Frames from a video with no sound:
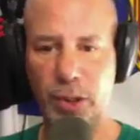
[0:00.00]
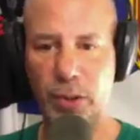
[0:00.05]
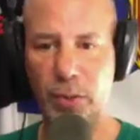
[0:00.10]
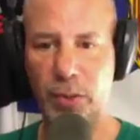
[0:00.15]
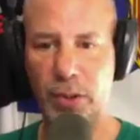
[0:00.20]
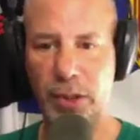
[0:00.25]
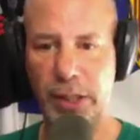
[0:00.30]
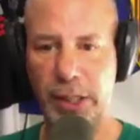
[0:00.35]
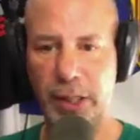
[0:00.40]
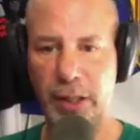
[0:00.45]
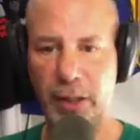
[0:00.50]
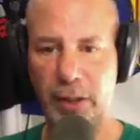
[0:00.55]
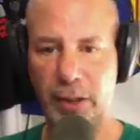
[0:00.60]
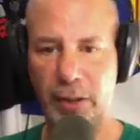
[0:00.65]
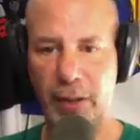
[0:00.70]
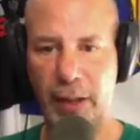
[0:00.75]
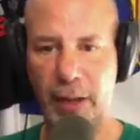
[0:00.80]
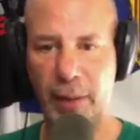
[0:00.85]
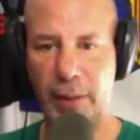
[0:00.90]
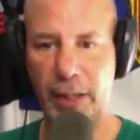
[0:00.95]
used gear.
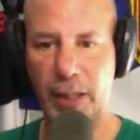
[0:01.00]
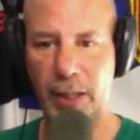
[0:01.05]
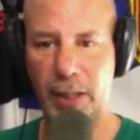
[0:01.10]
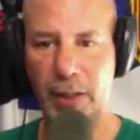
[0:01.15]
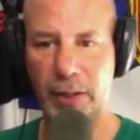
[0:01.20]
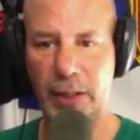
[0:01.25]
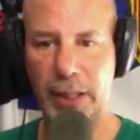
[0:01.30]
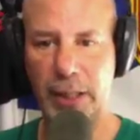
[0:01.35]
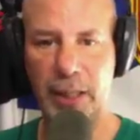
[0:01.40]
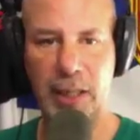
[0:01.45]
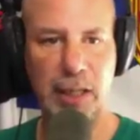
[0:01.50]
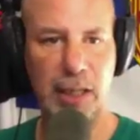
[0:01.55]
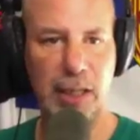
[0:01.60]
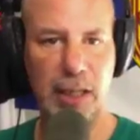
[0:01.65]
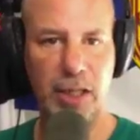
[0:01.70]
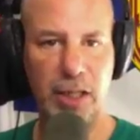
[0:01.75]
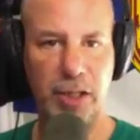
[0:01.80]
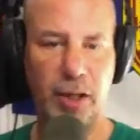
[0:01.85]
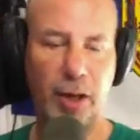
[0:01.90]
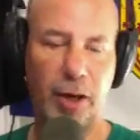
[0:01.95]
So that'll be on the
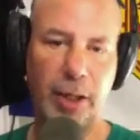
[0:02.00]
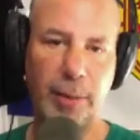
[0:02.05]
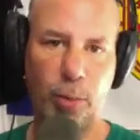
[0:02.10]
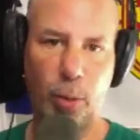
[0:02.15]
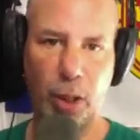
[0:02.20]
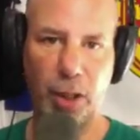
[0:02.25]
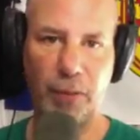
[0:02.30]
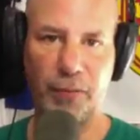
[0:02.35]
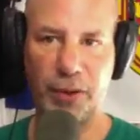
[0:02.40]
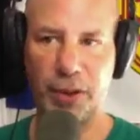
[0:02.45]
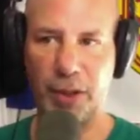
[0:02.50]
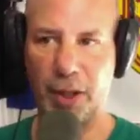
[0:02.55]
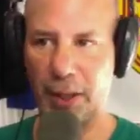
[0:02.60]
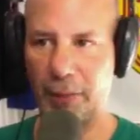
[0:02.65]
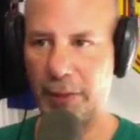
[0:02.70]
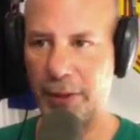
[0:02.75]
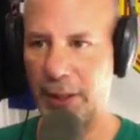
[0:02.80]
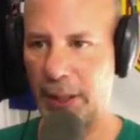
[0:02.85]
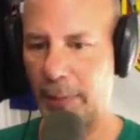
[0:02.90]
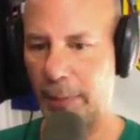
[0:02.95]
starting point
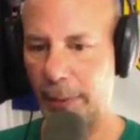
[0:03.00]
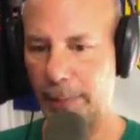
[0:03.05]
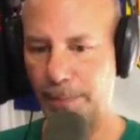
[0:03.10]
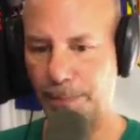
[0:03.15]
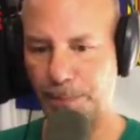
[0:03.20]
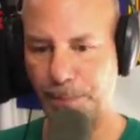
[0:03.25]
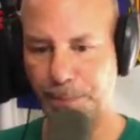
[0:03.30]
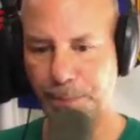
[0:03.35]
photography segment.